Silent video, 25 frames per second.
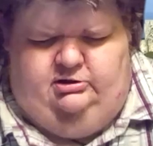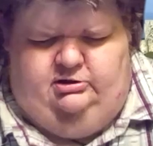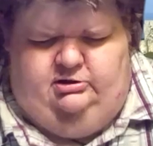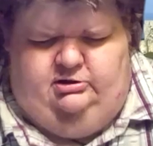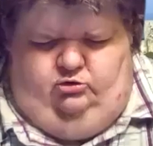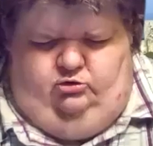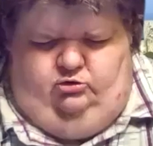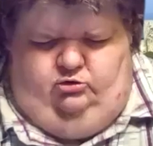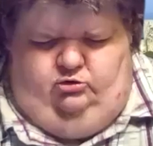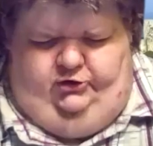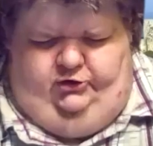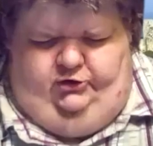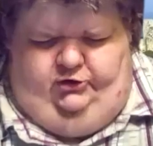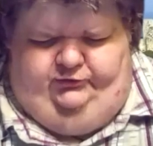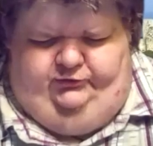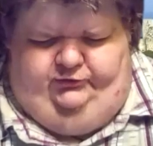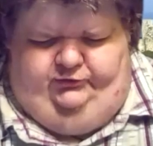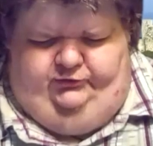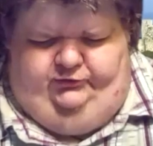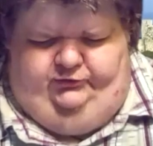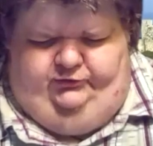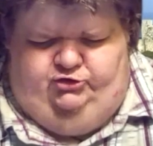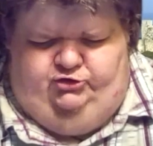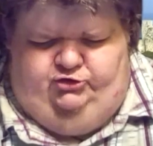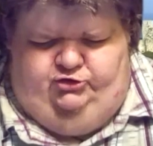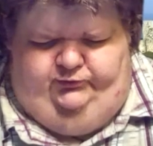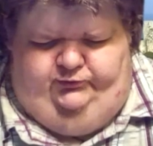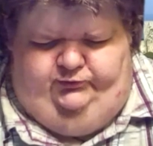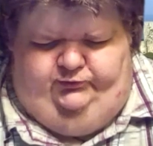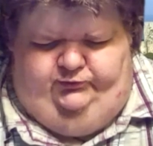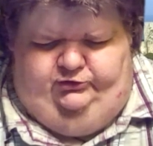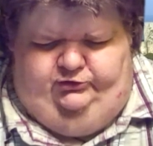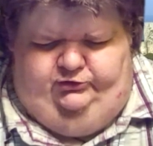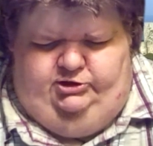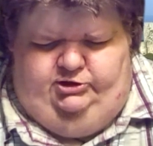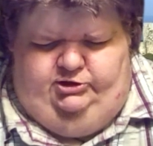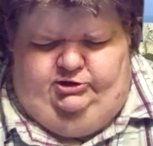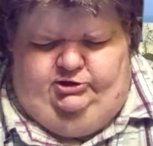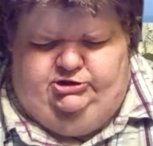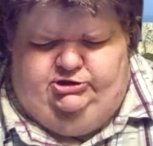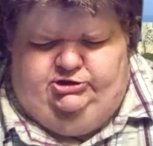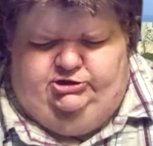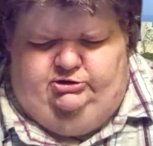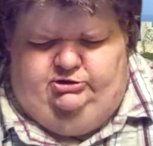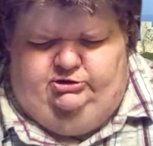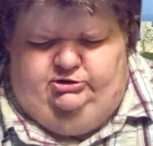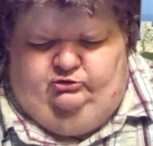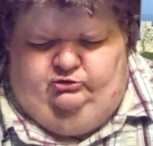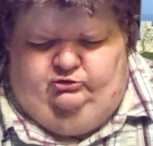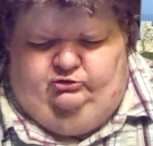had troops in the region and who
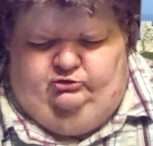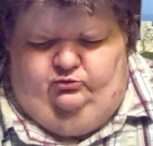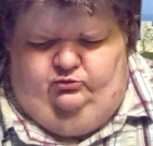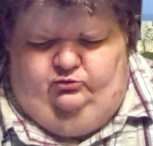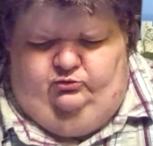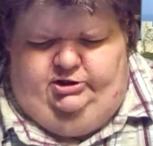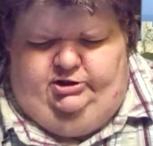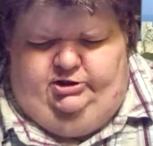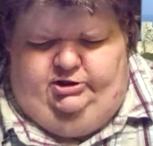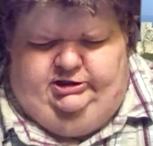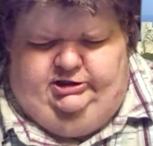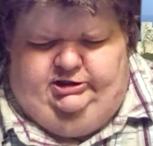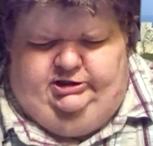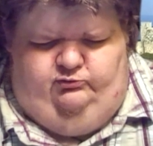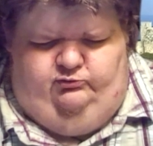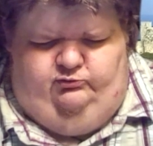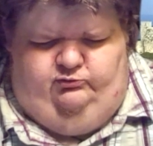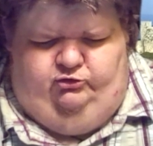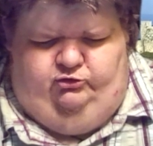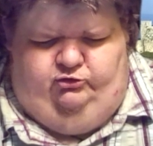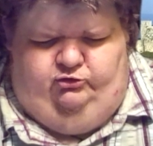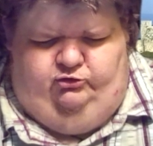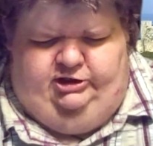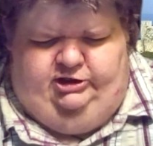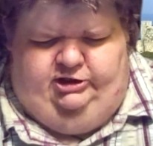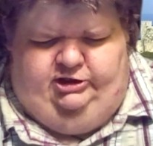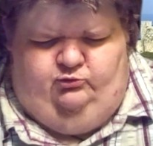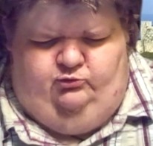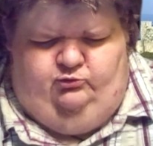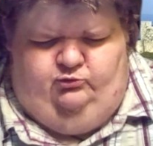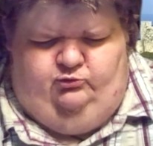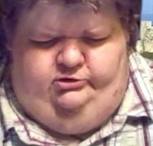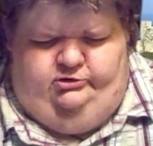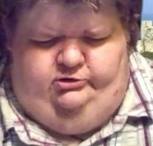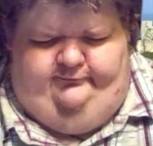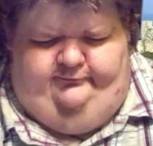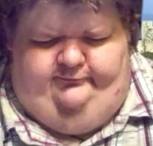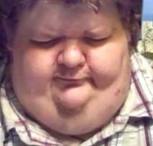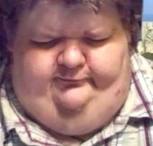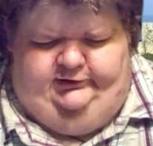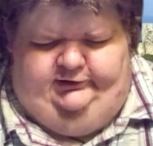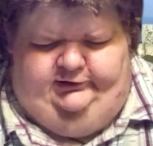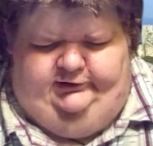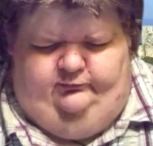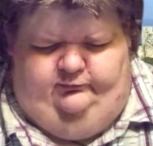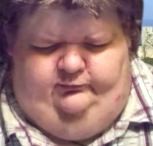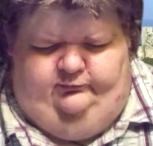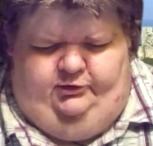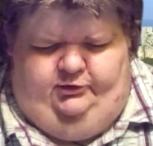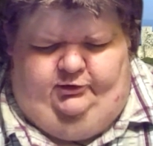wanted him to take more effective part in the
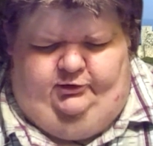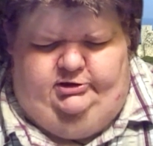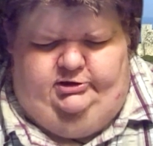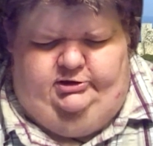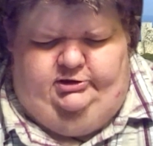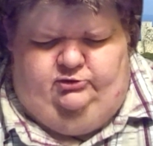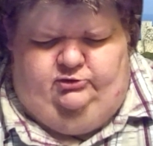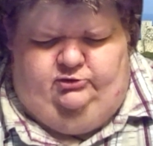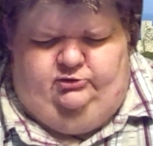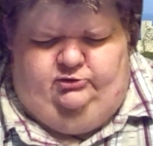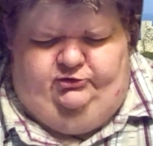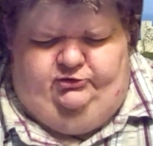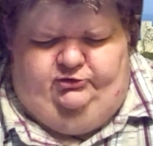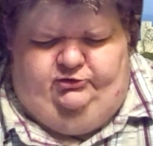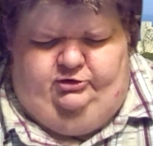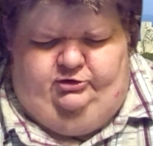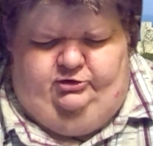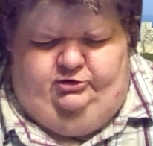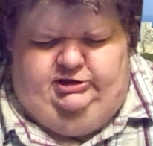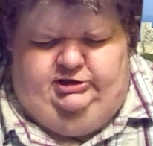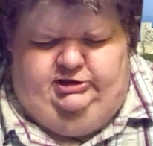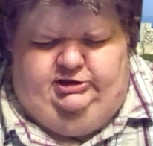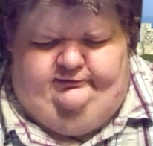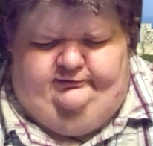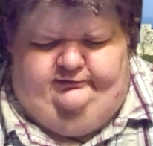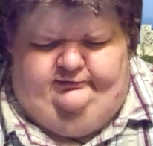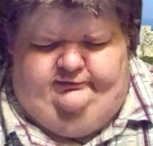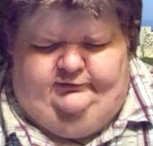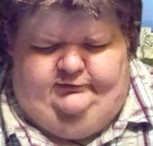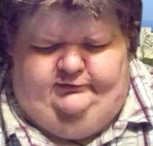military intervention